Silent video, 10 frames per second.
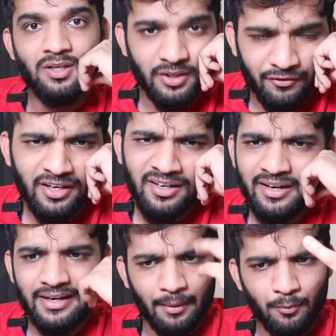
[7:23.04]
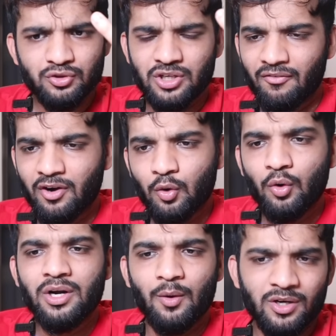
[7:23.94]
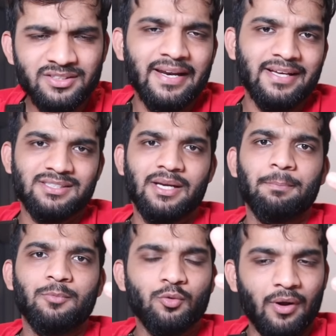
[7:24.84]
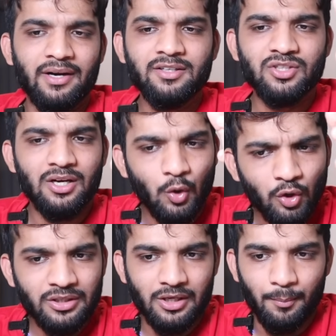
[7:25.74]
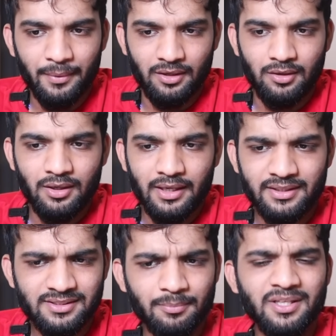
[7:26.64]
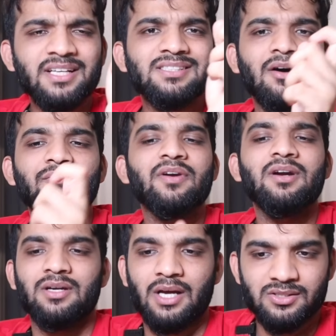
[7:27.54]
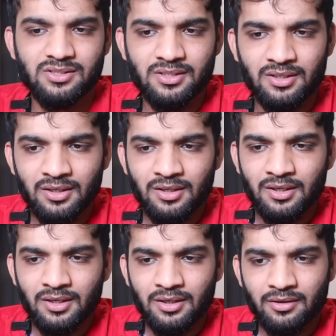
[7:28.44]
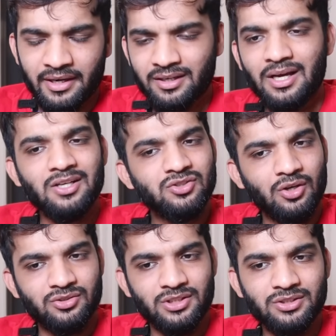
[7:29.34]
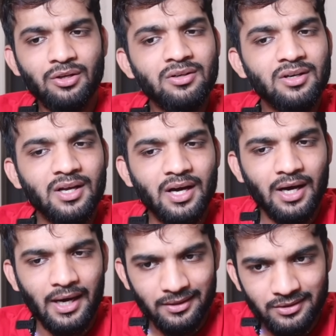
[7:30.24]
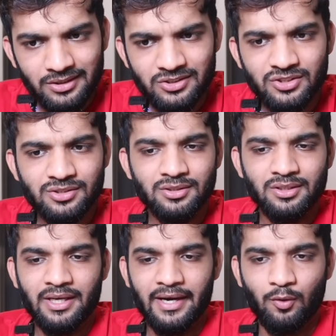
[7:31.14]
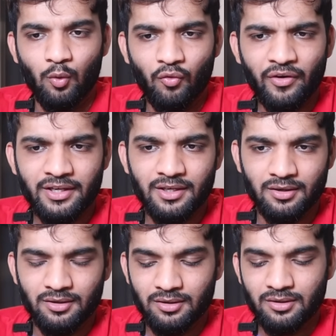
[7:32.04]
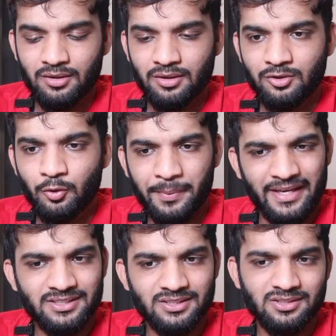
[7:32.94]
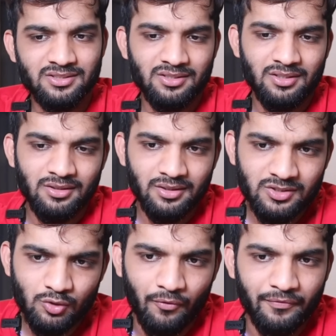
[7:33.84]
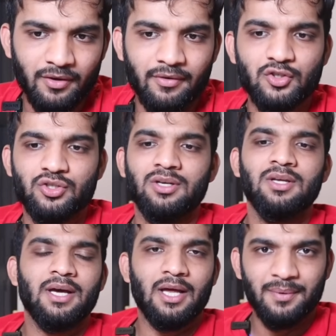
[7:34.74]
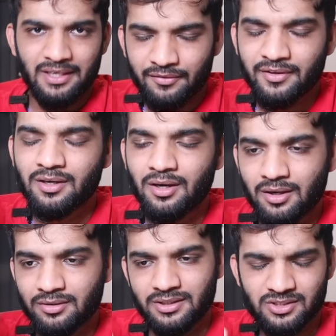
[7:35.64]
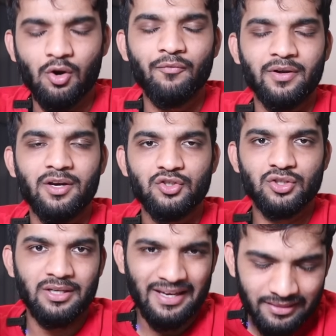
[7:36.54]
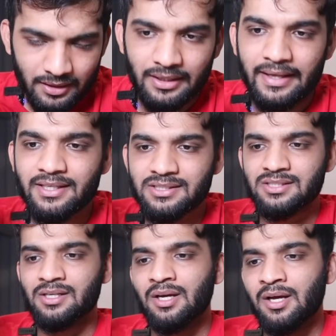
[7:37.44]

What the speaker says: So I've written a demo Java code. Now what is the next step to run it? So I'll go to terminal and there's something as configure task. Create task.json, others, and over here, you paste this configuration. I'll be leaving this configuration in the links.